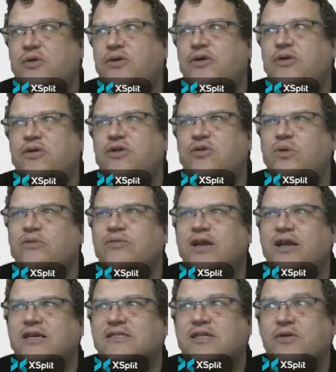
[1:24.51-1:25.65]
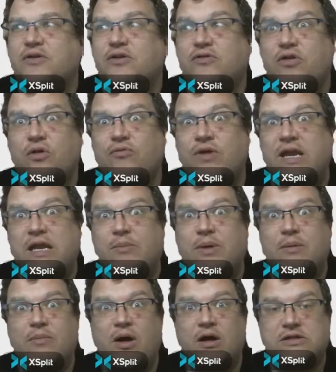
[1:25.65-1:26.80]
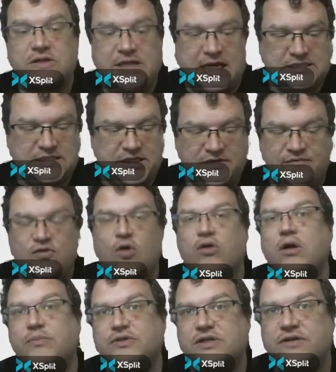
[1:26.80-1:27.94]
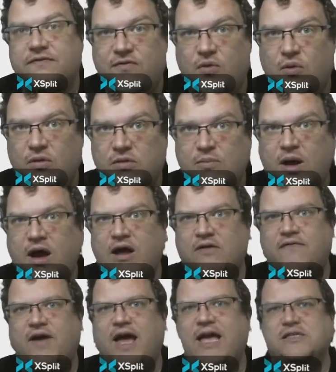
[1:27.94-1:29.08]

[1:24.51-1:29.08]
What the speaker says: You will realize though you're not really being marked on that until you've got up to the 4th mark for A.